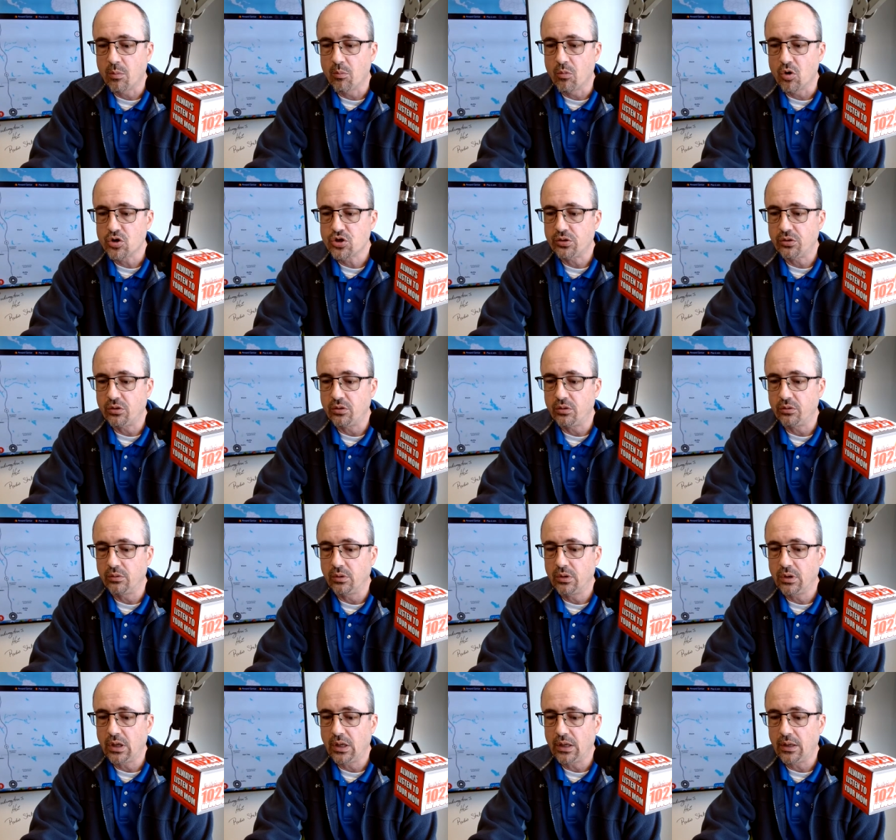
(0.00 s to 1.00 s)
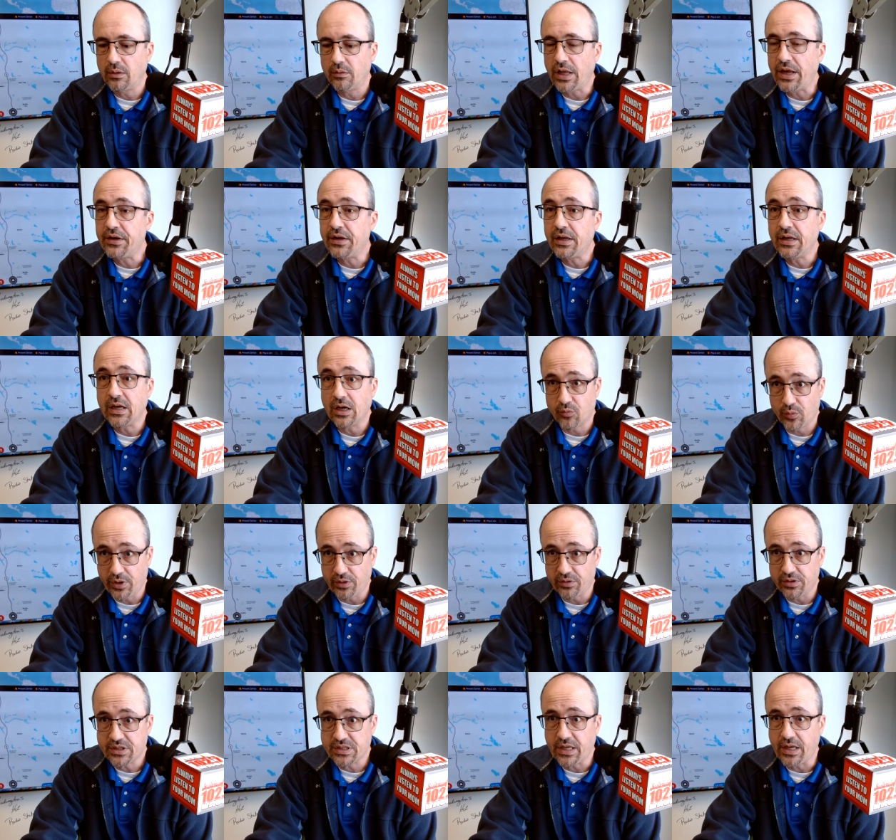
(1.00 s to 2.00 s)
commercial lending on
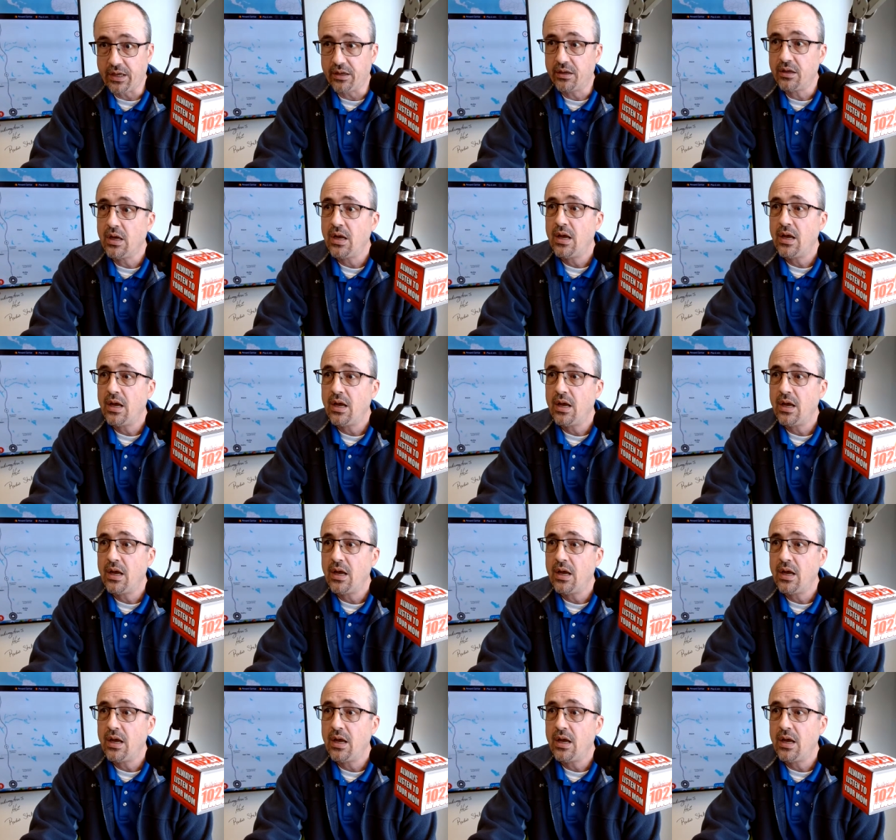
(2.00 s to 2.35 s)
real estate.